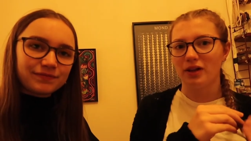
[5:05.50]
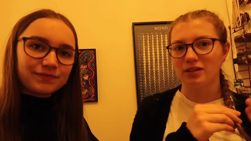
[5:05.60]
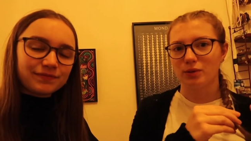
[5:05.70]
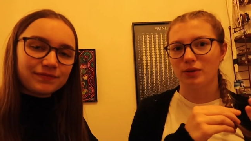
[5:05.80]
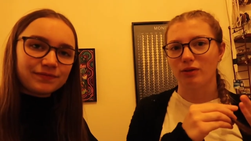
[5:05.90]

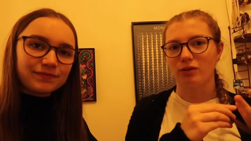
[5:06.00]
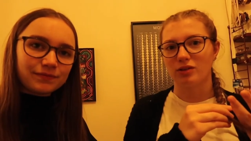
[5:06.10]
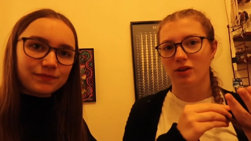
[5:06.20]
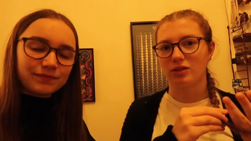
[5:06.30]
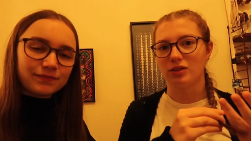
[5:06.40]
Speaker 1: into McDonald's
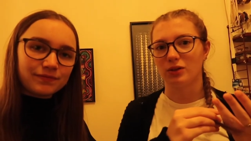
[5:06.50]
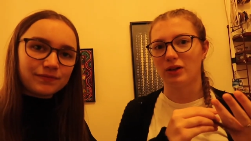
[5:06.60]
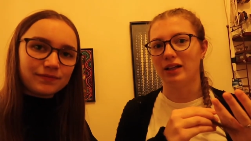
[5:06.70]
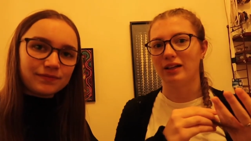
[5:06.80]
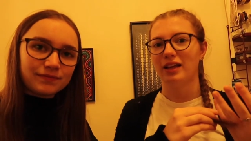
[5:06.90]
to go to the
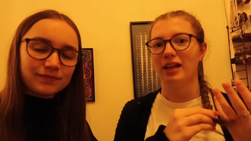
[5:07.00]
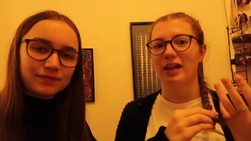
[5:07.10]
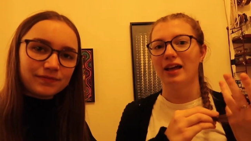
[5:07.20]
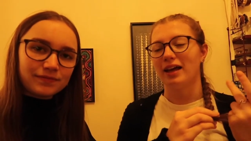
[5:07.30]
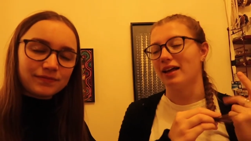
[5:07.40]
toilet.
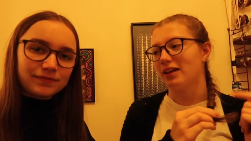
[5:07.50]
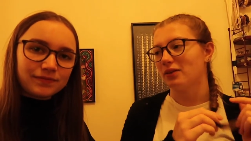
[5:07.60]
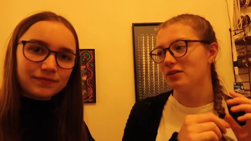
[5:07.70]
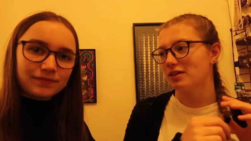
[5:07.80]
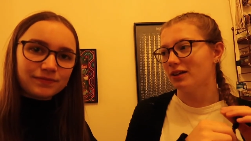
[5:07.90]
And
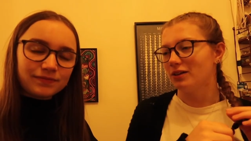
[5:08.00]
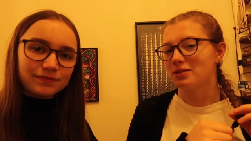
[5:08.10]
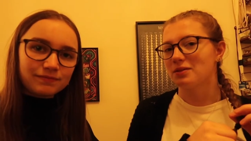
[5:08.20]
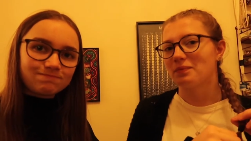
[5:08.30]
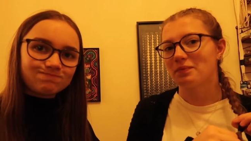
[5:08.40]
it was
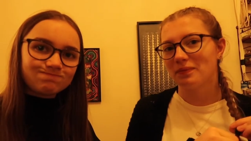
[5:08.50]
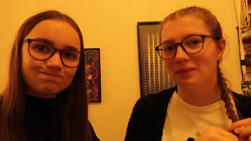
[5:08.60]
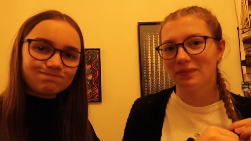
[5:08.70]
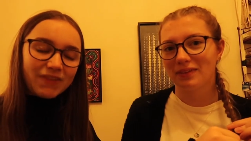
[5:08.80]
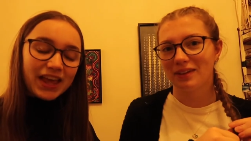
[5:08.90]
closed.
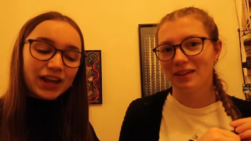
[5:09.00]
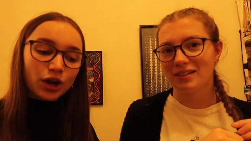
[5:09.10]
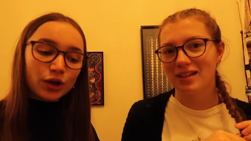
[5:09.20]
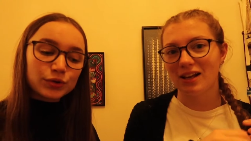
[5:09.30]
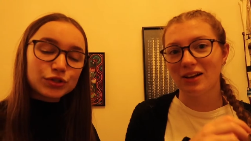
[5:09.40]

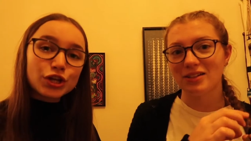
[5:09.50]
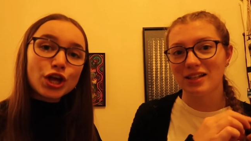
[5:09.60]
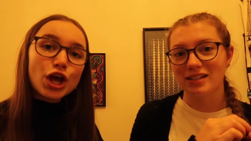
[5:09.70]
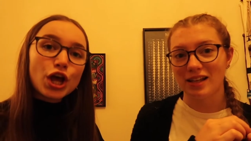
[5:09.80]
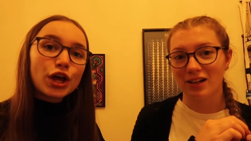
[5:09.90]
Because they closed
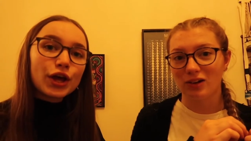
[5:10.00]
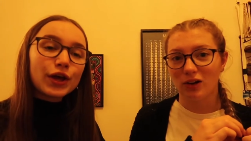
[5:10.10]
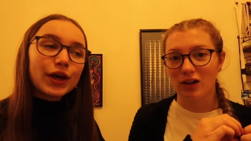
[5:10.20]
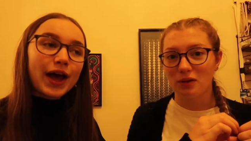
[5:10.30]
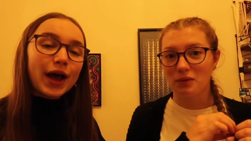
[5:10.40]
at 10
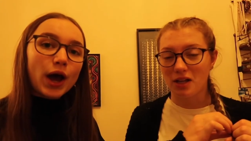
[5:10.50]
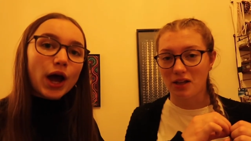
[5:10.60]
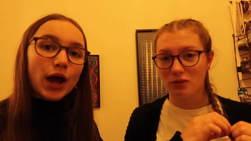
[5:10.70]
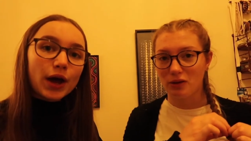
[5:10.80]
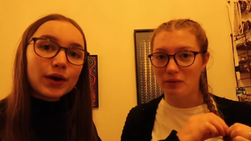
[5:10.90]
o'clock and it was
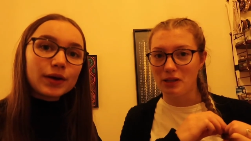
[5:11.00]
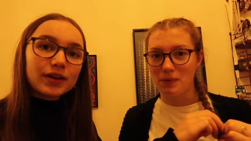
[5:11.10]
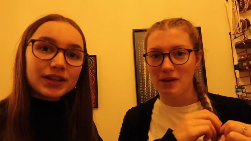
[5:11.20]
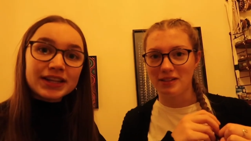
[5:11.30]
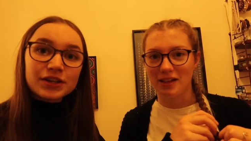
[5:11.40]
like 3 minutes
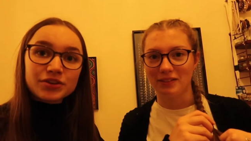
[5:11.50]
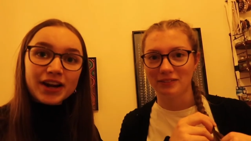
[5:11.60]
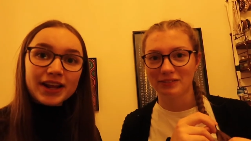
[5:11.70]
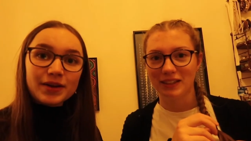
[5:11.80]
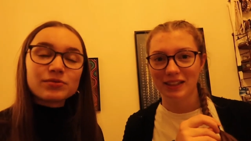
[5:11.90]
past
Speaker 2: 10.
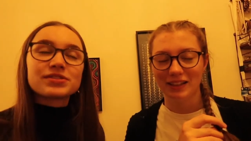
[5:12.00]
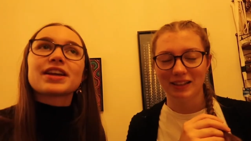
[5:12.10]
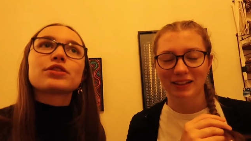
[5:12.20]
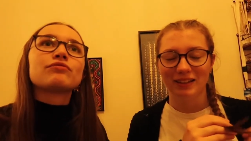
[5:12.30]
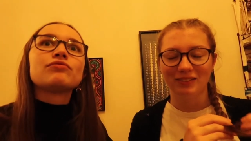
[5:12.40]
Literally, it was
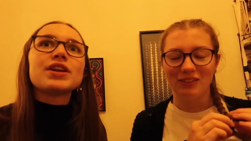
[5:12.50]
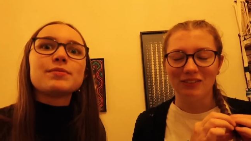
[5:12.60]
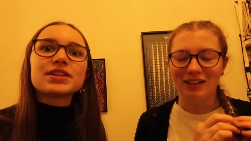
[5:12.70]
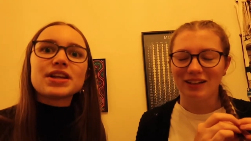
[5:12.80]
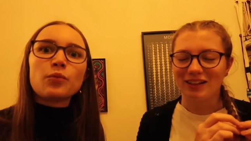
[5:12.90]
like 3
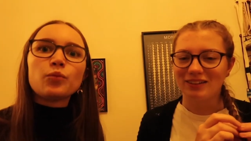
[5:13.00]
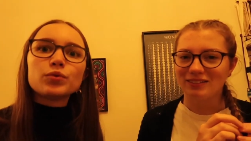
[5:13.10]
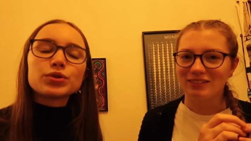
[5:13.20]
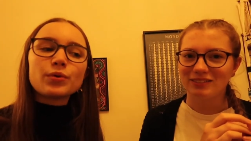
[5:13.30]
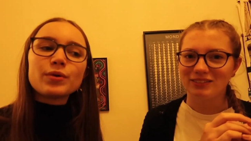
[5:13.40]
minutes.
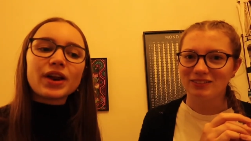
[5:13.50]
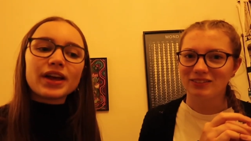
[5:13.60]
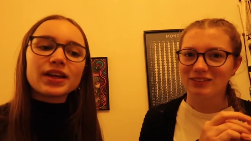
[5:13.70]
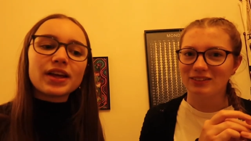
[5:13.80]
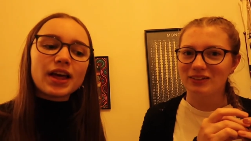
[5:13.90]
Like, so we were
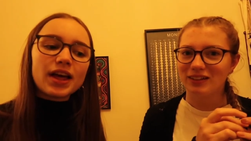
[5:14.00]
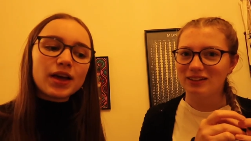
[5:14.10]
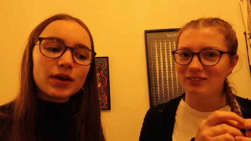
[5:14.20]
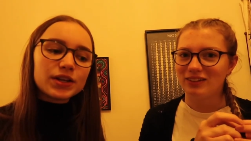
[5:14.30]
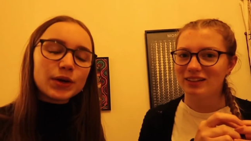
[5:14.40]
like,
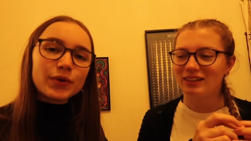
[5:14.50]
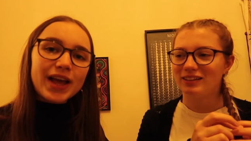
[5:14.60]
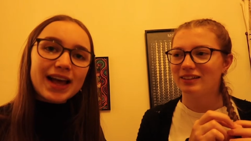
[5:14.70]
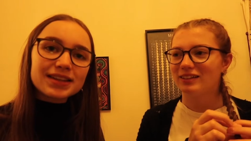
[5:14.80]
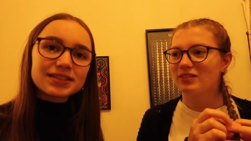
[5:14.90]
God, we
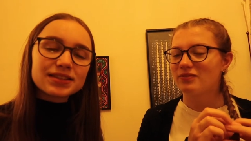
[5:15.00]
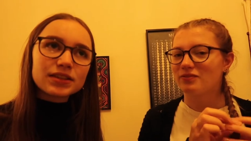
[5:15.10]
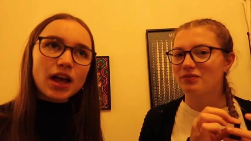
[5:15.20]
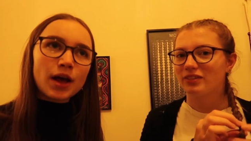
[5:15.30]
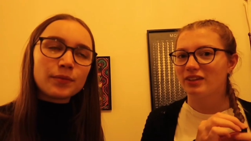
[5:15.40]
asked
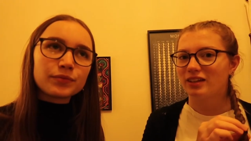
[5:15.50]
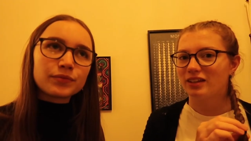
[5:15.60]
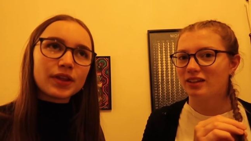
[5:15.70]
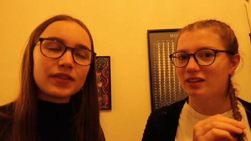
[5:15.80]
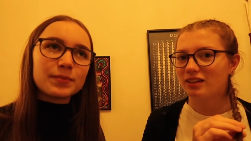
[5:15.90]

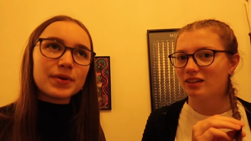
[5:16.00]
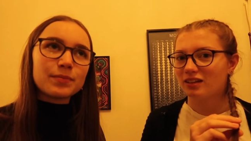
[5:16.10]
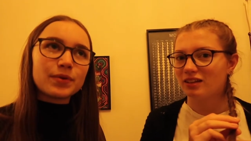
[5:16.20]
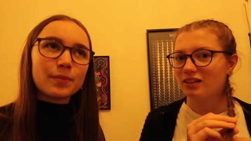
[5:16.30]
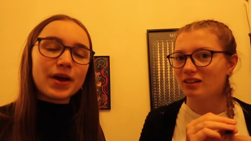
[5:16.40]
the
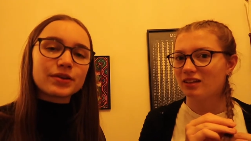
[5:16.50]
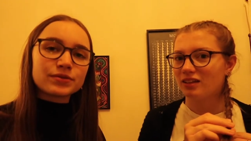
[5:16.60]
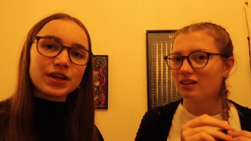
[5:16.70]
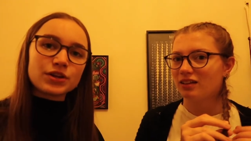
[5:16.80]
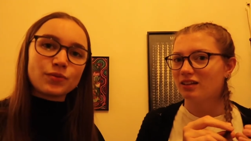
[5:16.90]
people at
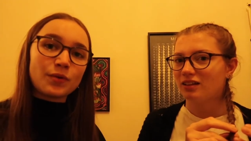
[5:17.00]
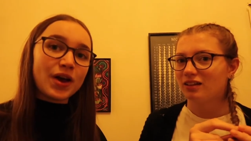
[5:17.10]
petrol station went